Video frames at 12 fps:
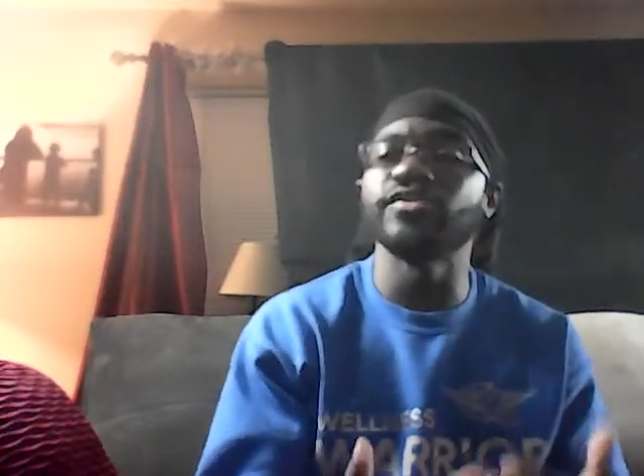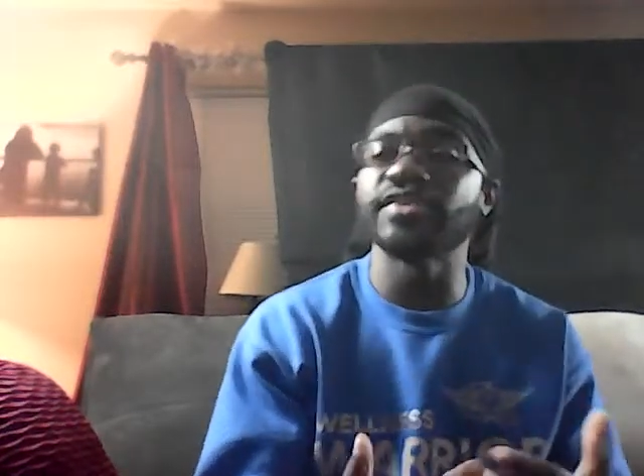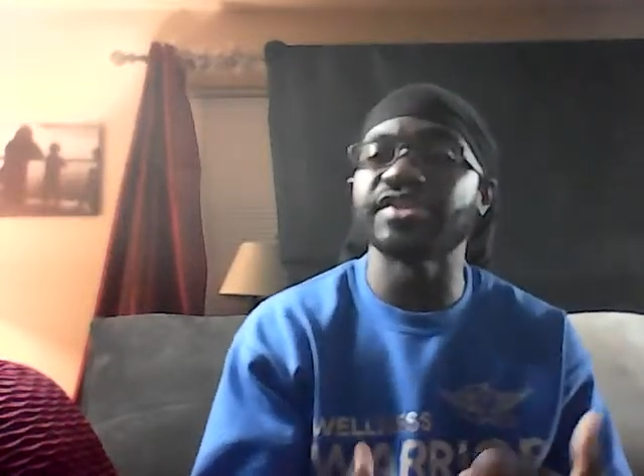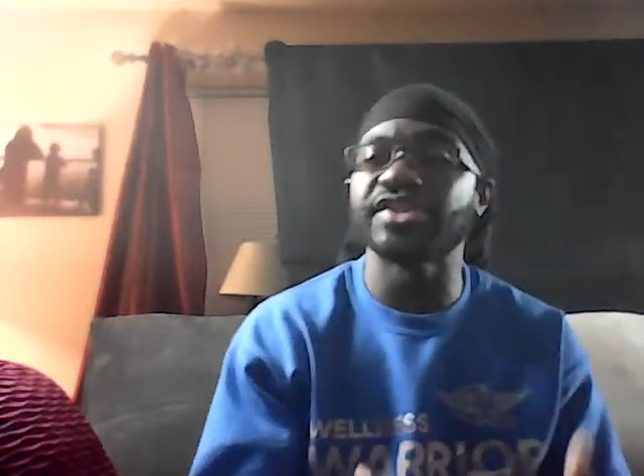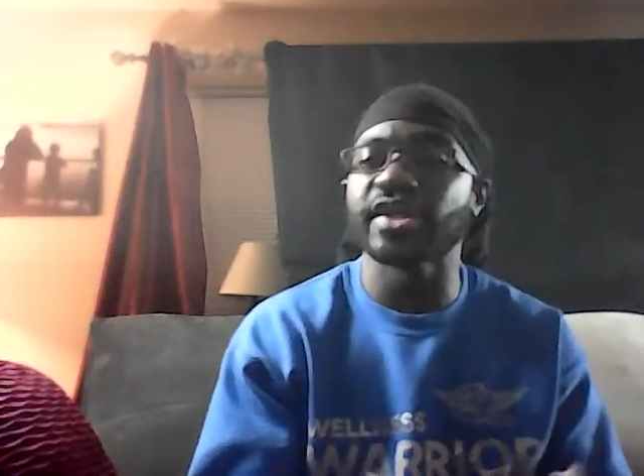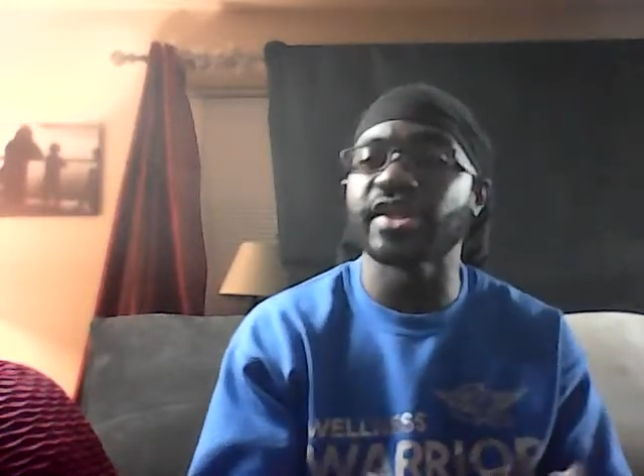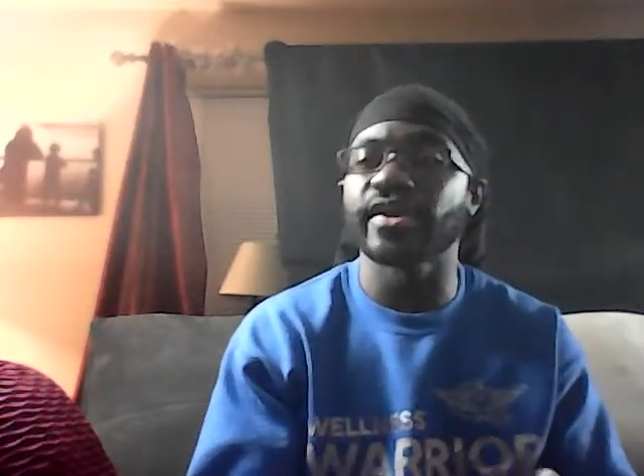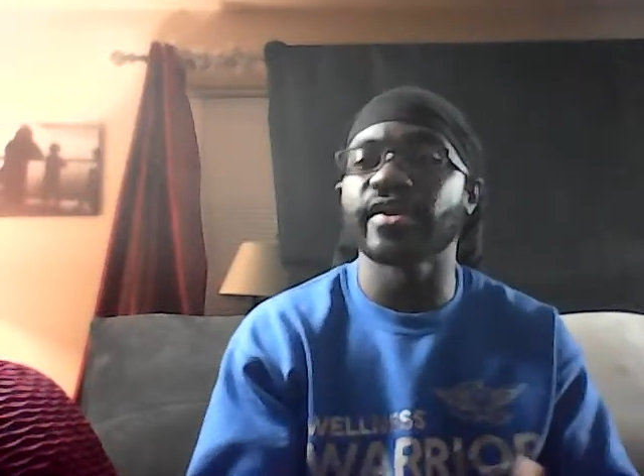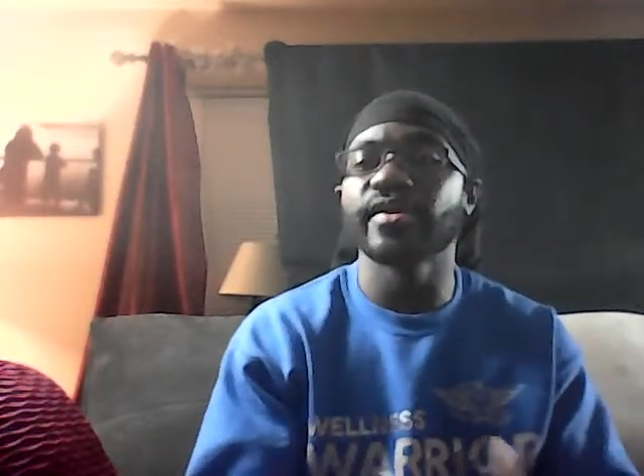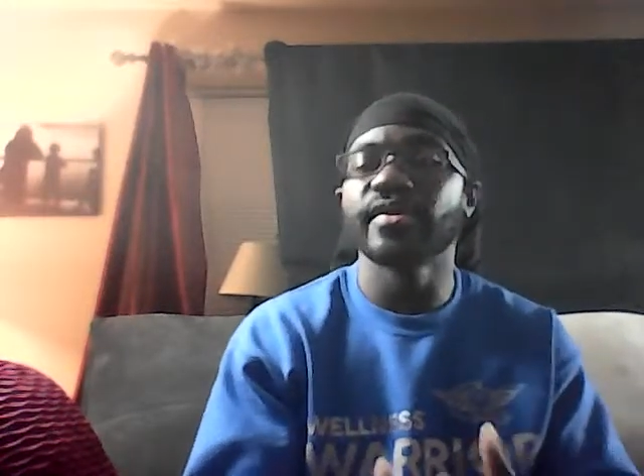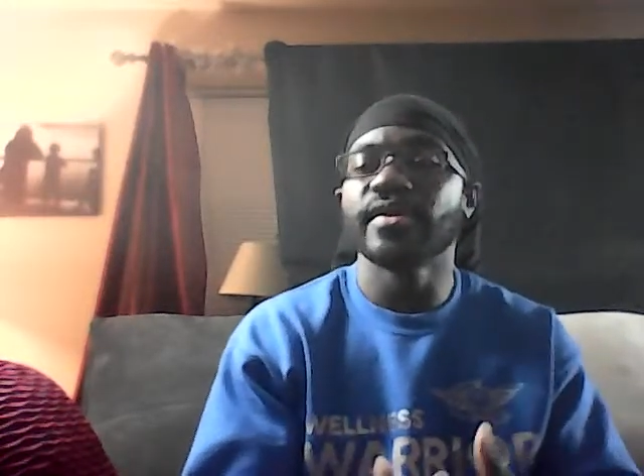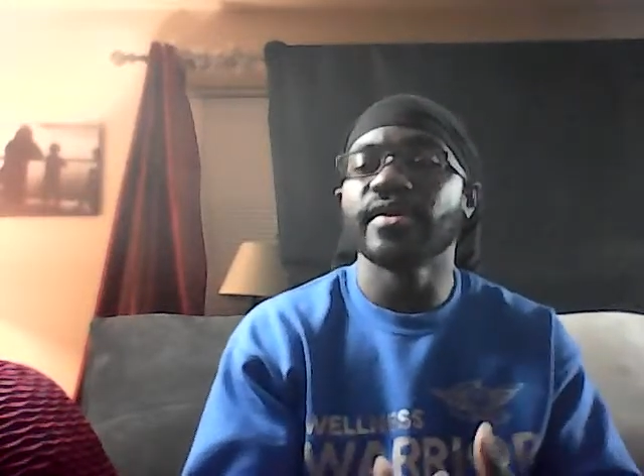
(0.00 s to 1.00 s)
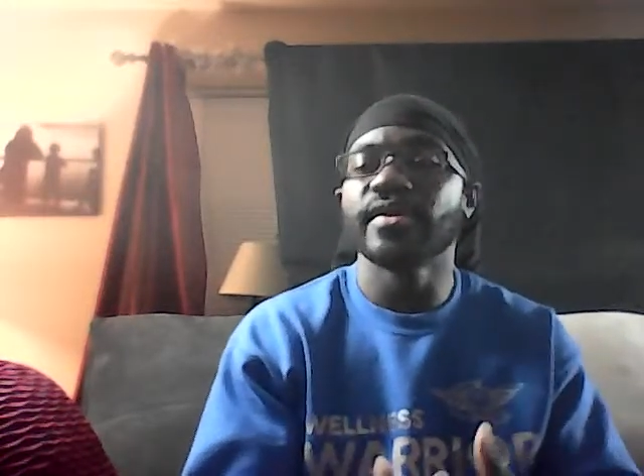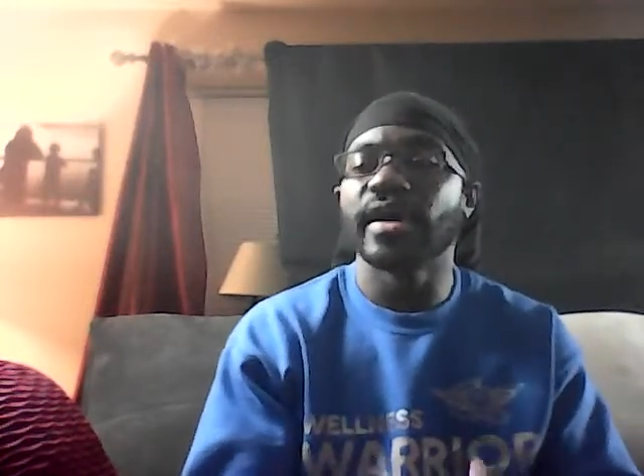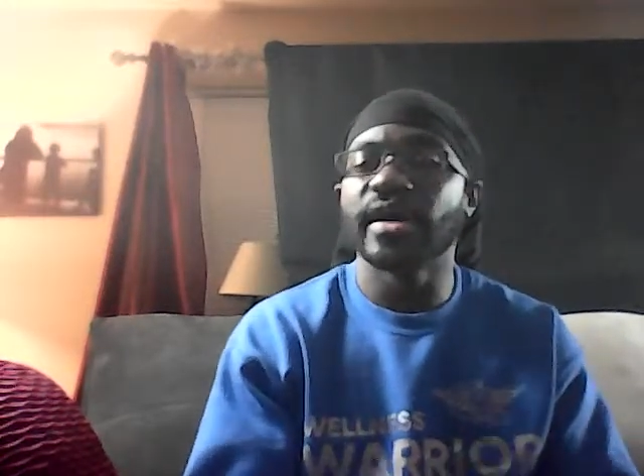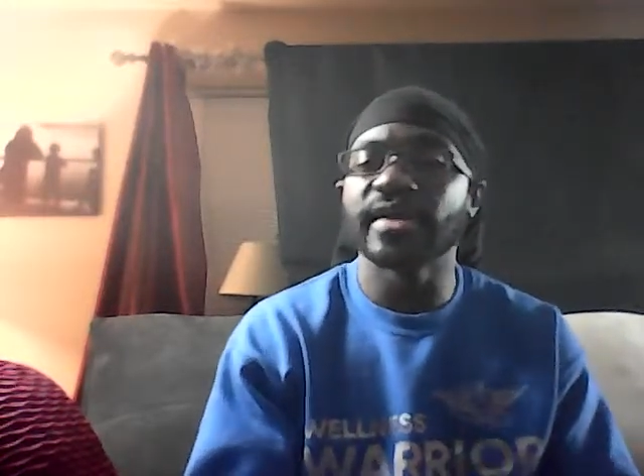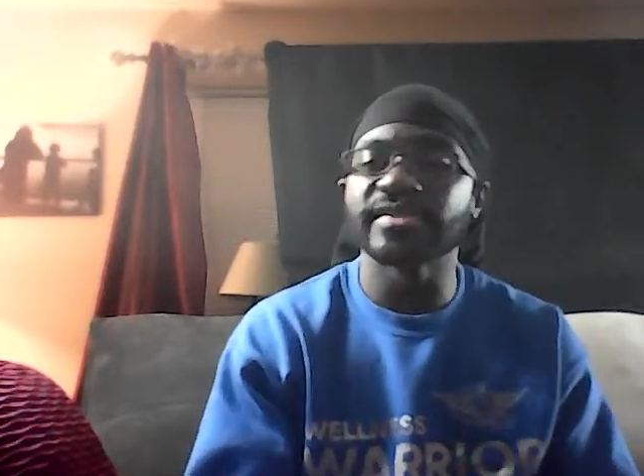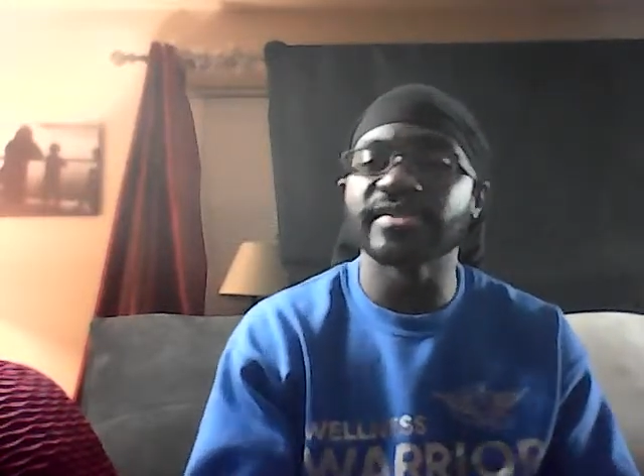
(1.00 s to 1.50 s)
you can share
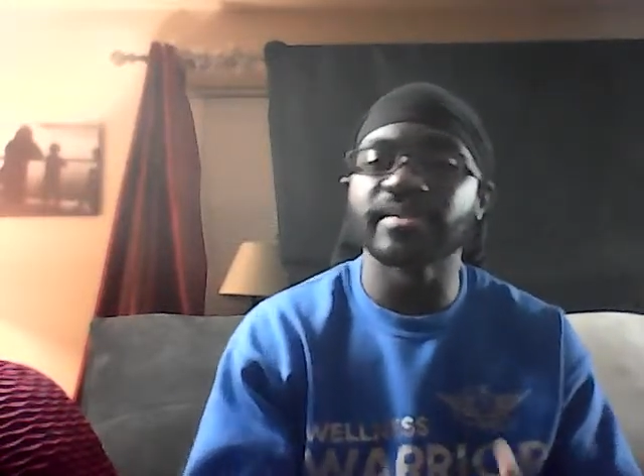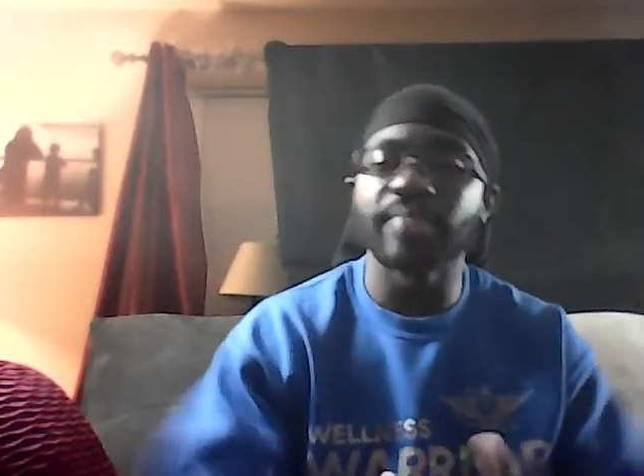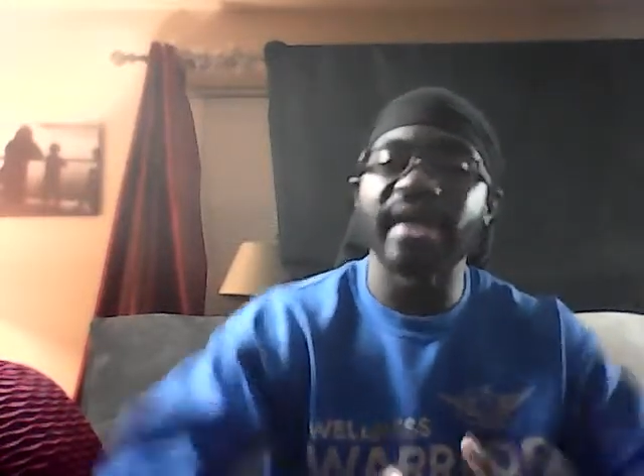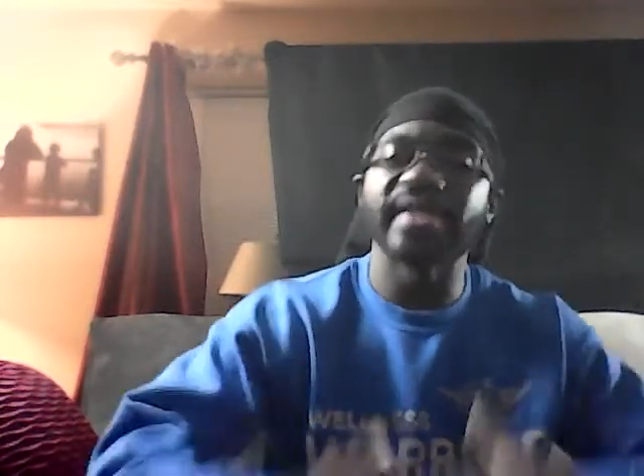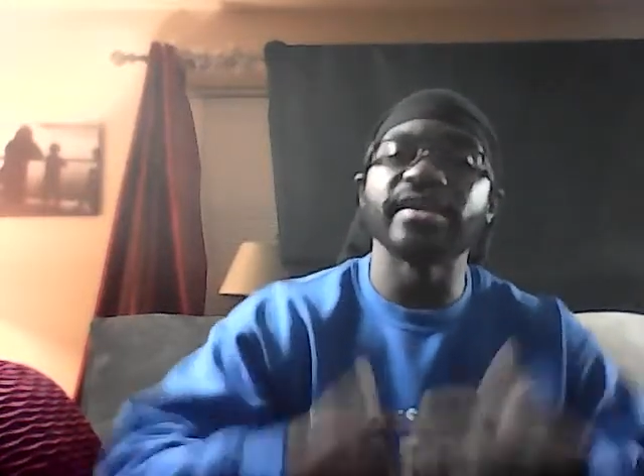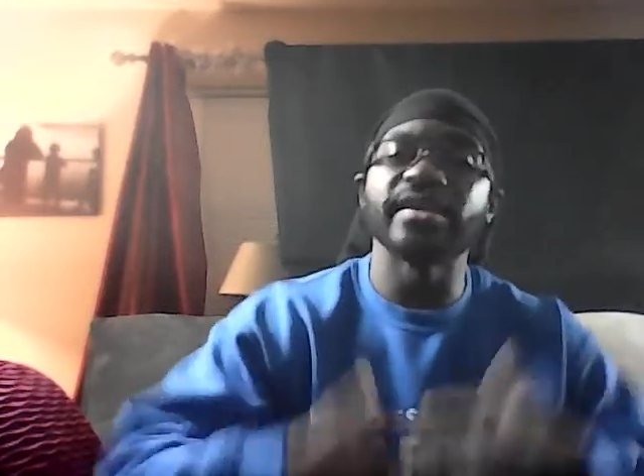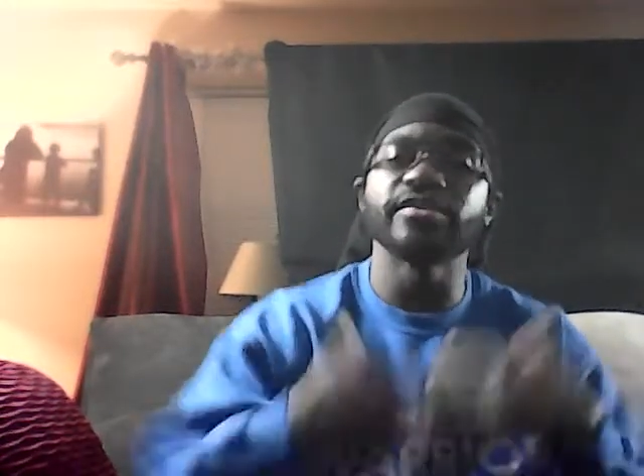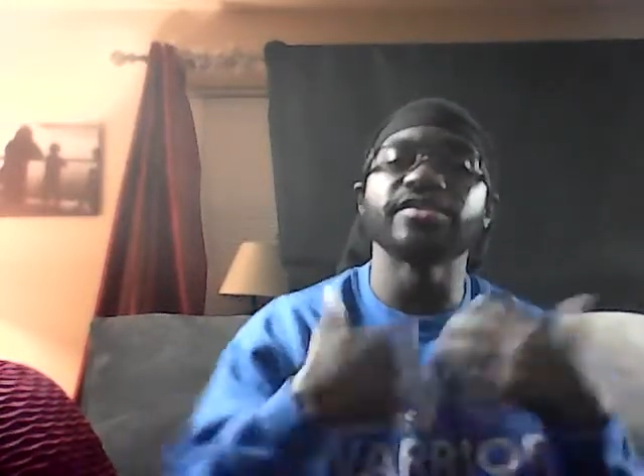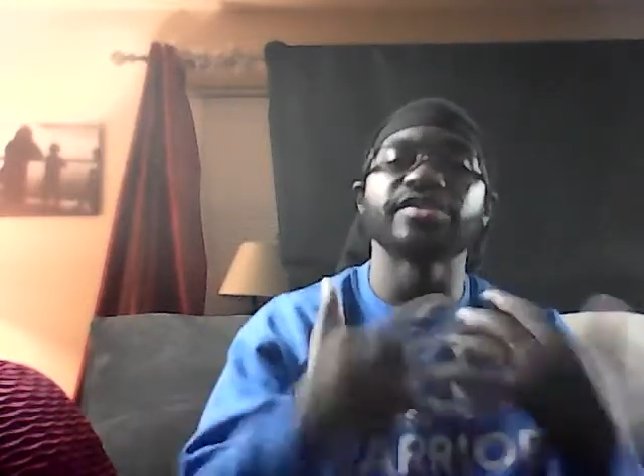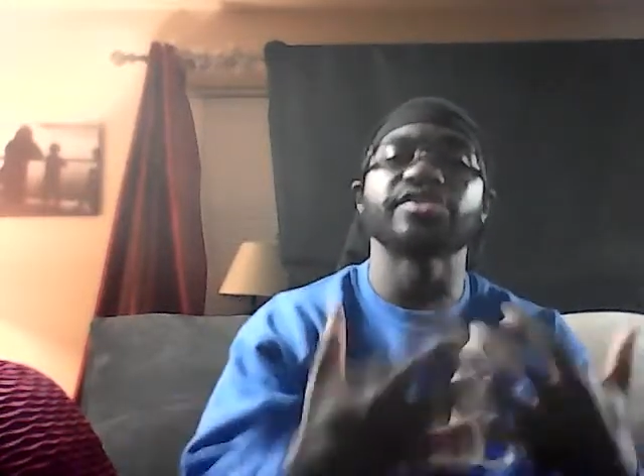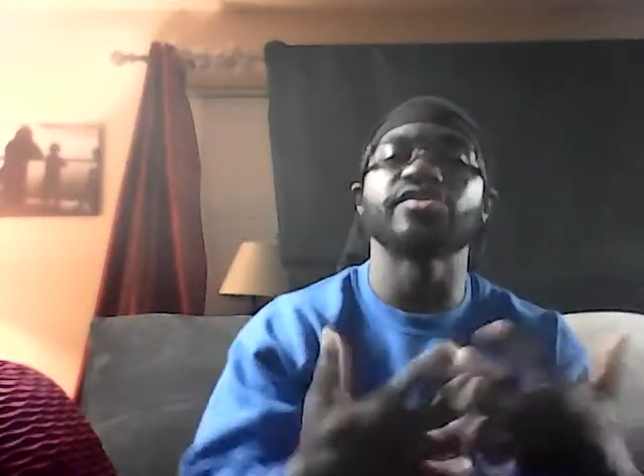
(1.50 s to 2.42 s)
somebody else's